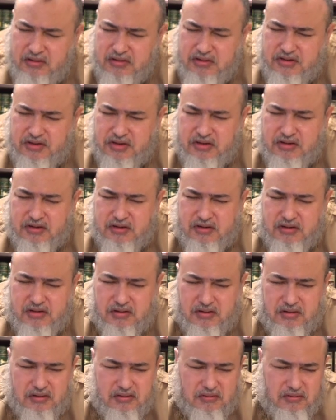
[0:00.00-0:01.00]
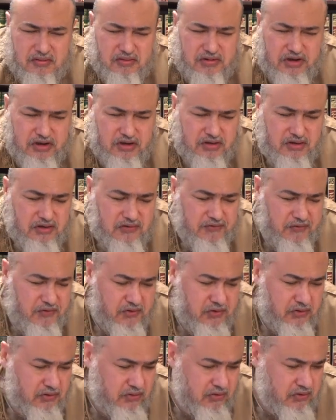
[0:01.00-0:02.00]
just really
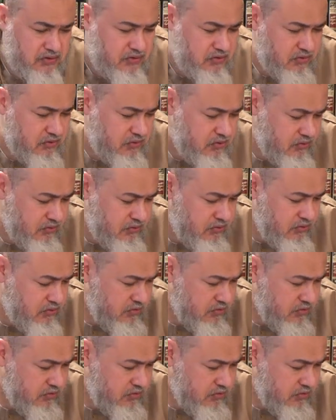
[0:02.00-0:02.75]
difficult to